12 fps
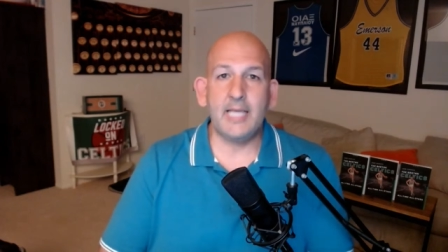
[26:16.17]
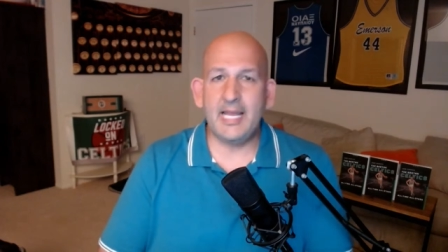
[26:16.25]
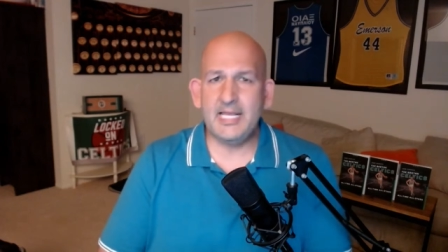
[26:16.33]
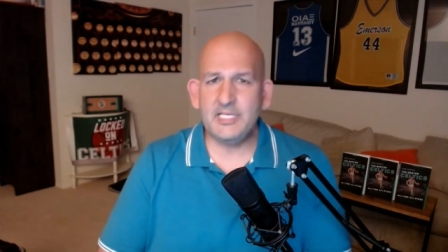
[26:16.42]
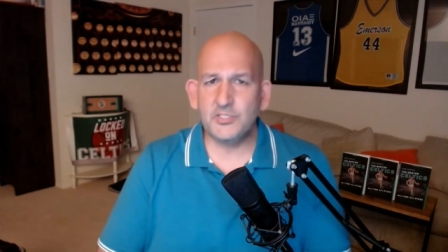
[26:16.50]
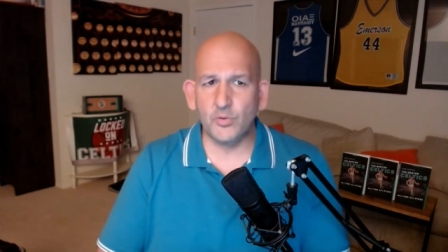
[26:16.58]

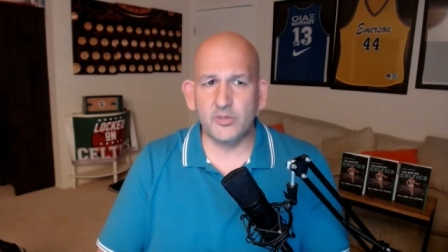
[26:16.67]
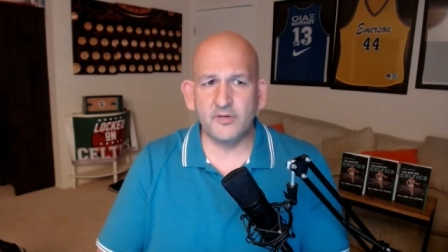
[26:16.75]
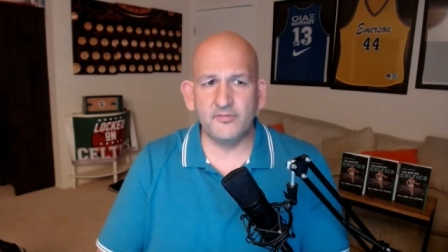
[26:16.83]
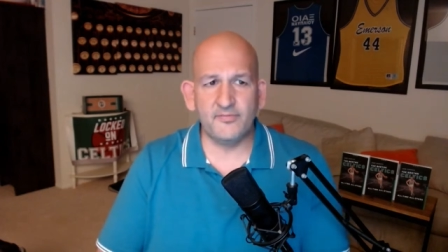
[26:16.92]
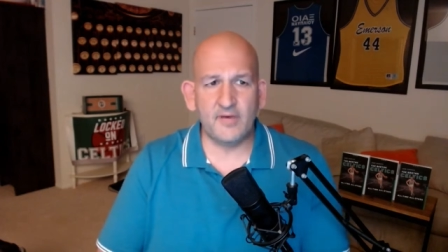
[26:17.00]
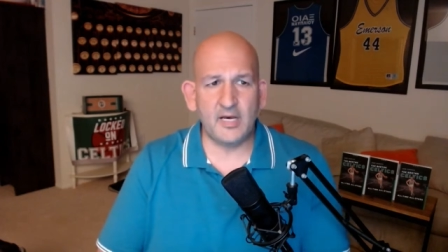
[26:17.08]
any sort
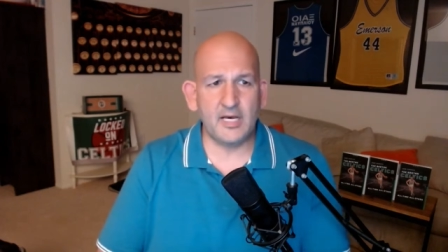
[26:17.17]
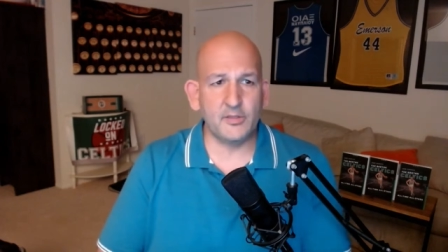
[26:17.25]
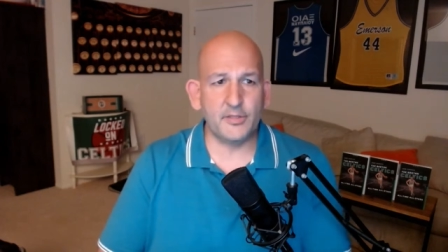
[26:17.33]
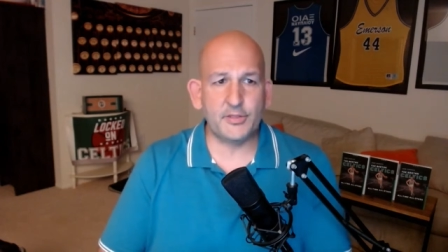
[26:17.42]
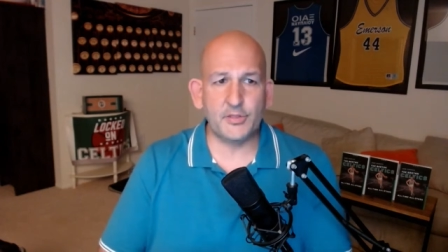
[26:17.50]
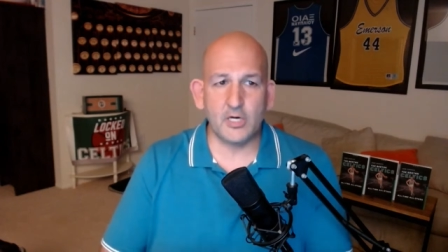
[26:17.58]
of uh,
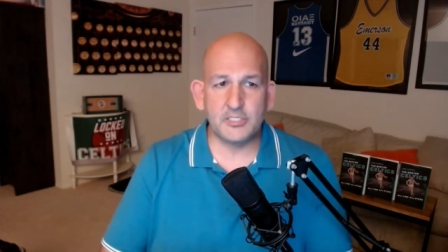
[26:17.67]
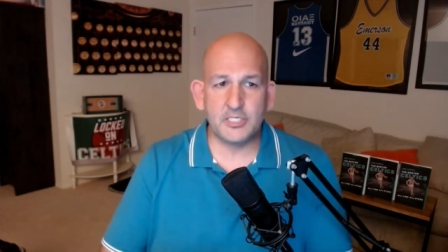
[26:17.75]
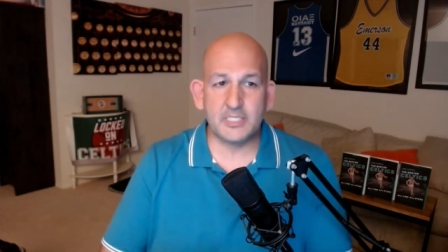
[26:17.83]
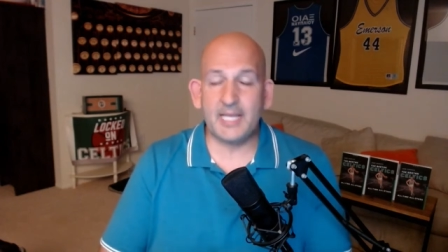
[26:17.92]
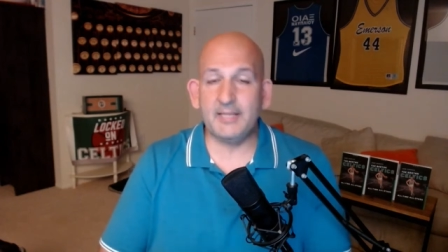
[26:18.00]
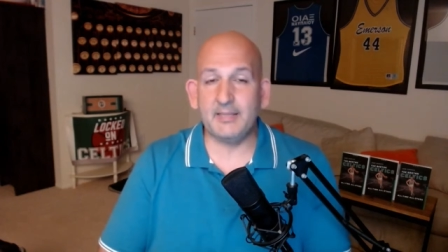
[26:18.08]

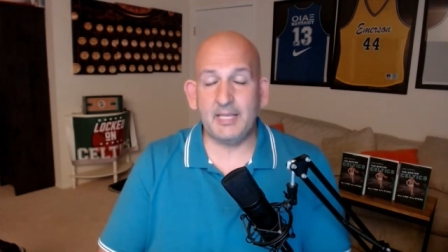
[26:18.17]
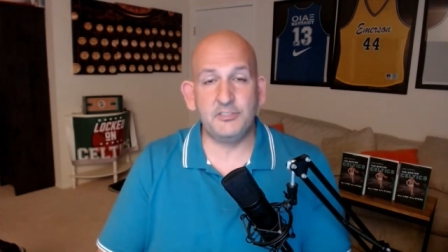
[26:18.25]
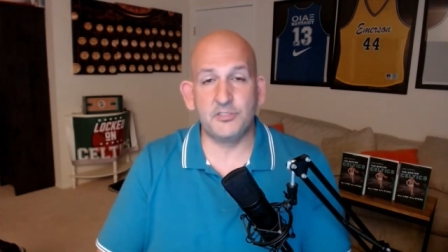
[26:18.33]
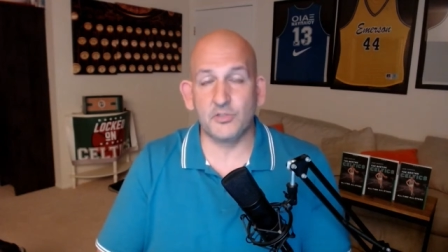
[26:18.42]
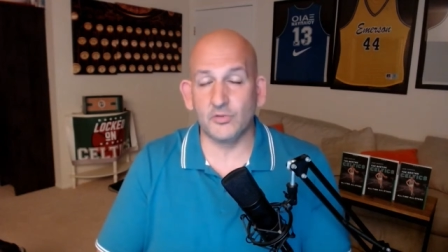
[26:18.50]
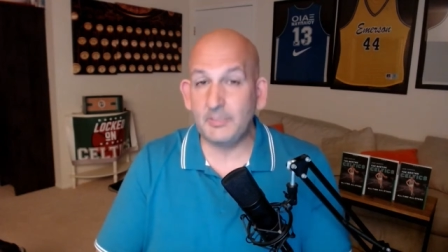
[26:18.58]
lethargic. They they
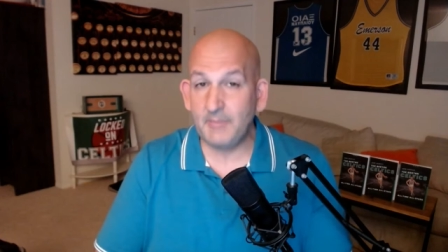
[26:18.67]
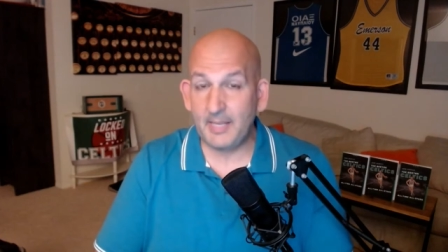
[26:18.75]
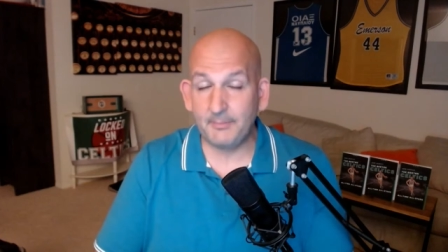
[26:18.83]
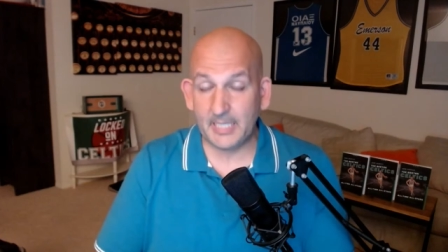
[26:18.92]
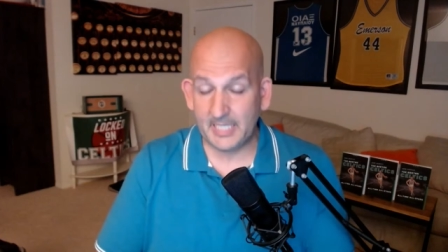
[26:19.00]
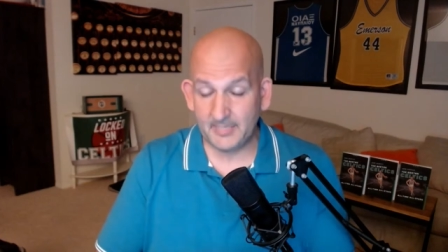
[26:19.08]
certainly
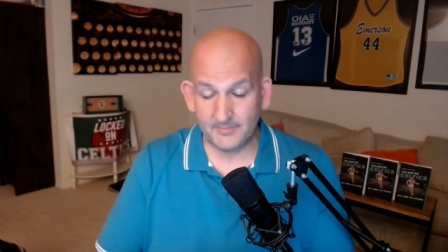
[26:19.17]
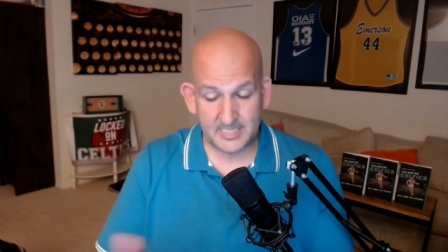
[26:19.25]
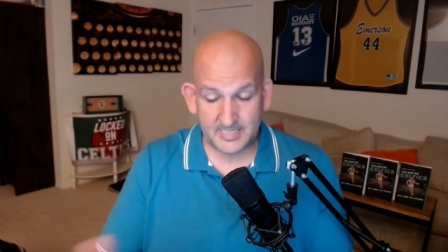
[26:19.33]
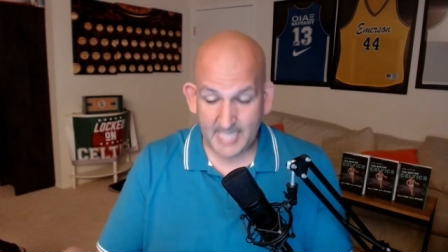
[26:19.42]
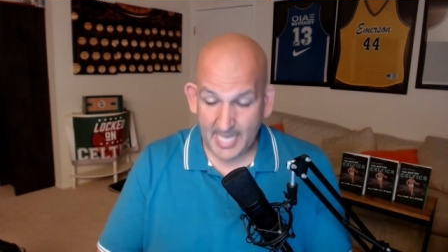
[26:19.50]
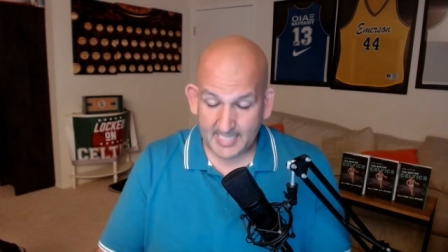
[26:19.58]
made plenty of
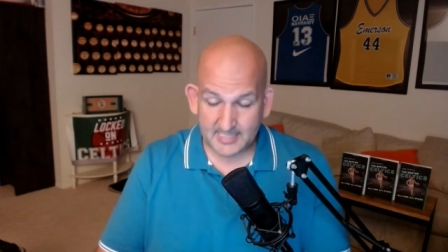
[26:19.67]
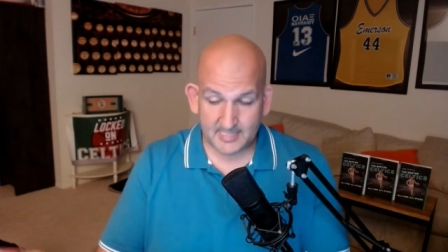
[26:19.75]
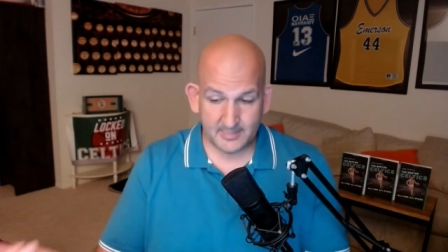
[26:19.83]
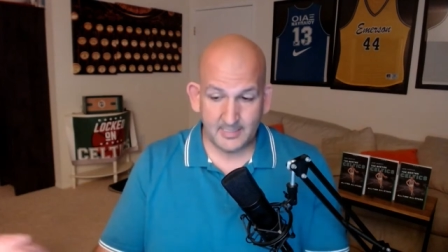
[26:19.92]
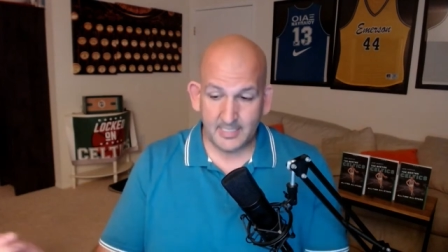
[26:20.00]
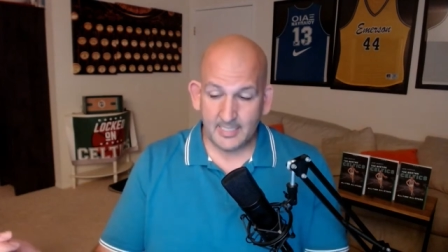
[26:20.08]

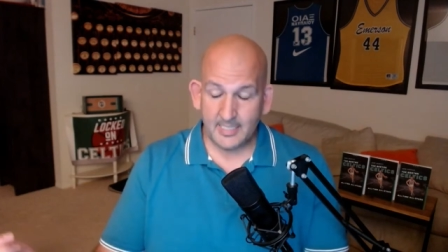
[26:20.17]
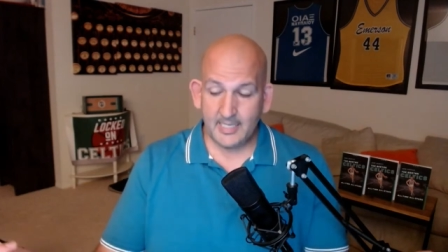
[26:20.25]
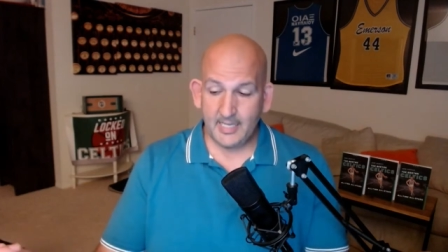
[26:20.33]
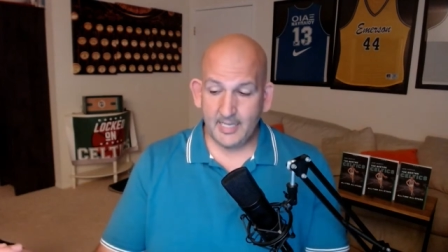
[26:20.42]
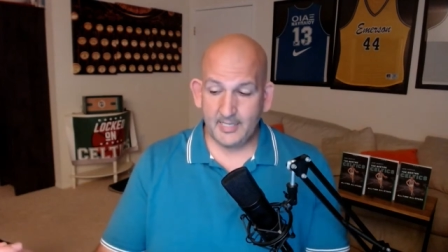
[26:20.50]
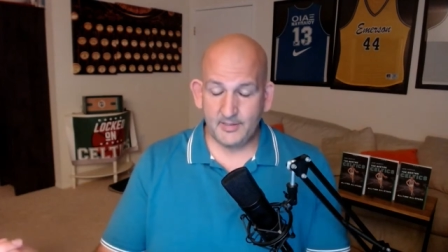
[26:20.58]
mistakes, and
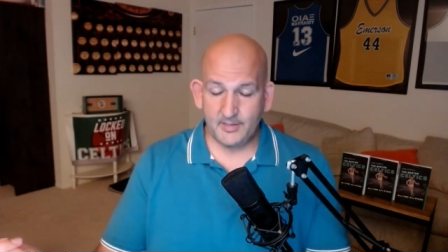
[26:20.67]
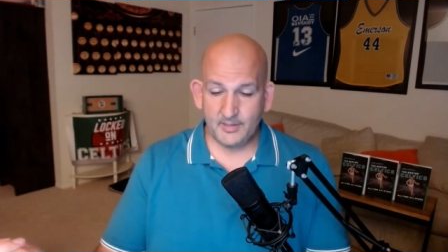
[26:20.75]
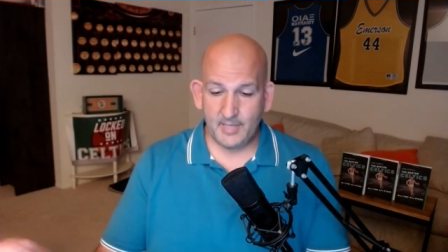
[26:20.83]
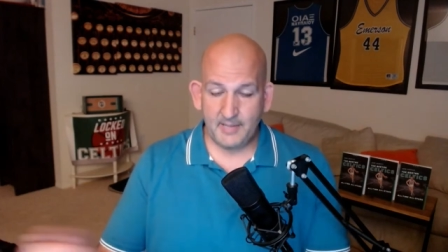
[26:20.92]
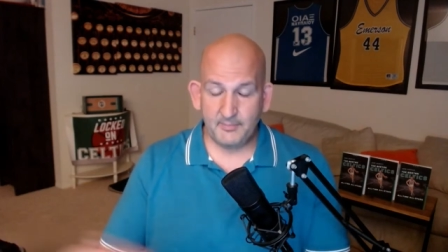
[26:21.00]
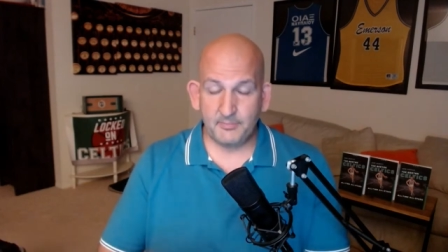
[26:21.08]
and
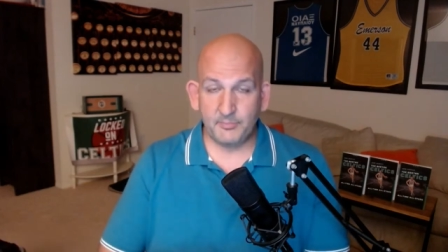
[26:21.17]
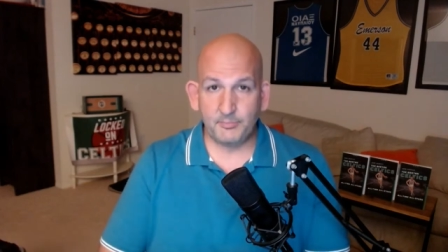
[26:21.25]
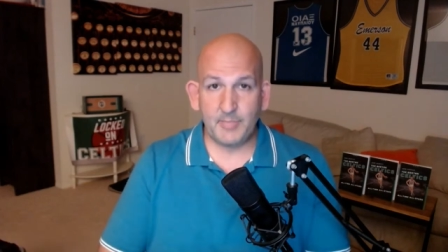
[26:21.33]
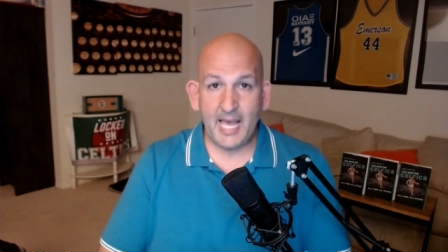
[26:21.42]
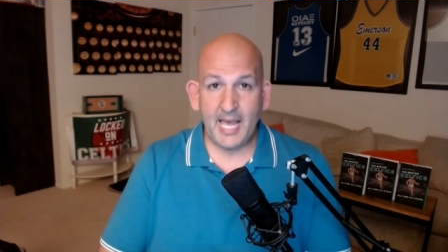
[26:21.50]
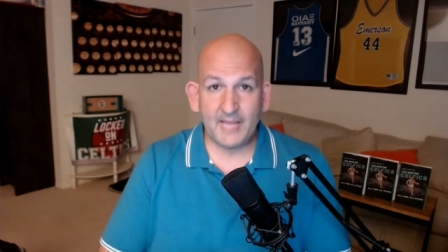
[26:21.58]
they
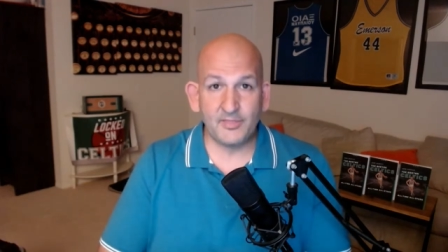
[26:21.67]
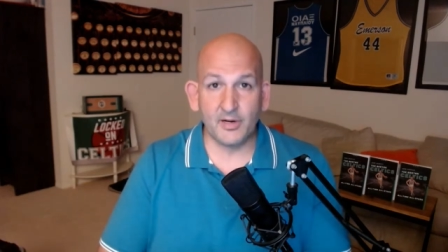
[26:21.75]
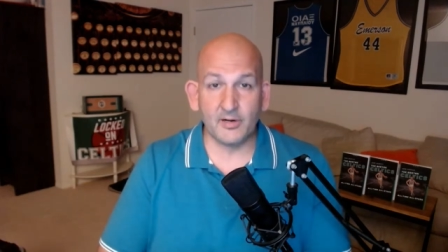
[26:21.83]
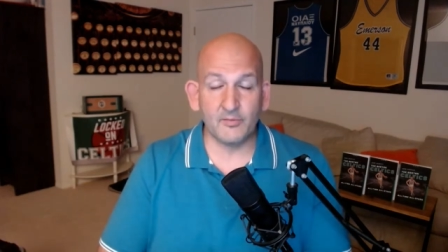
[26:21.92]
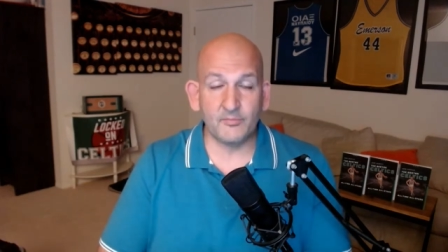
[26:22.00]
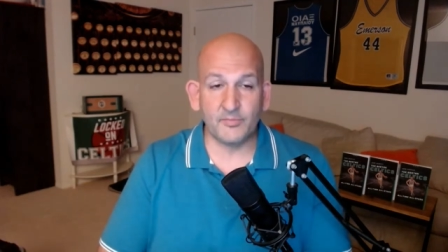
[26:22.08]
had
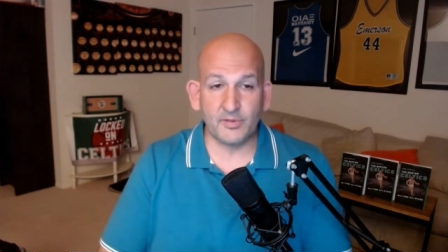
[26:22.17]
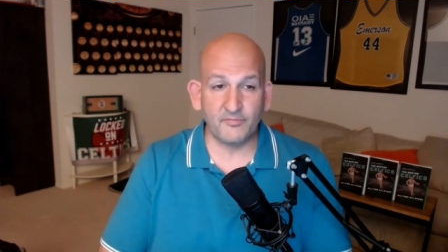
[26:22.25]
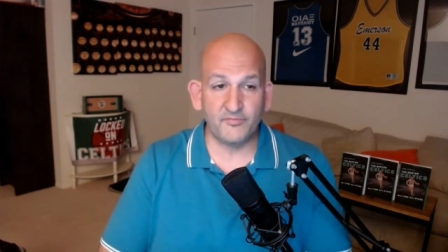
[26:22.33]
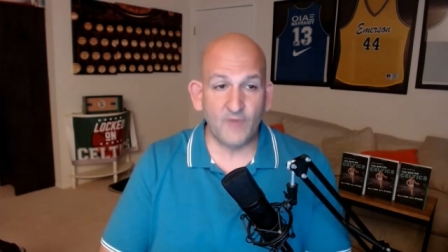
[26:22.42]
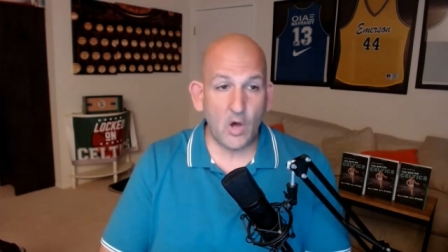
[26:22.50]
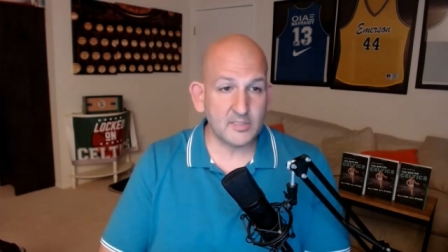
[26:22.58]
their
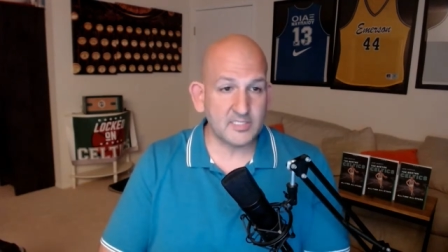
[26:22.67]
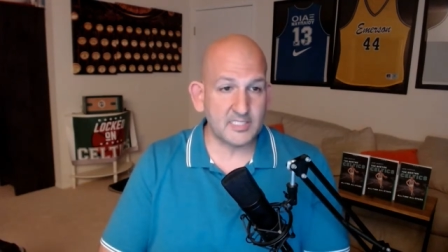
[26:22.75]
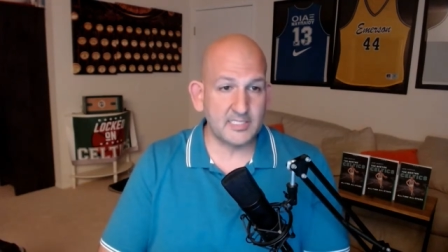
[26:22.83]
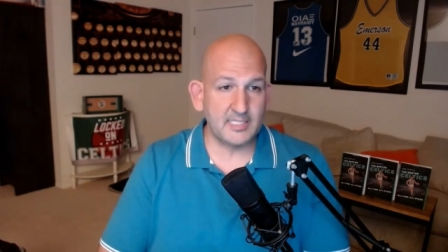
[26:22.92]
their faults.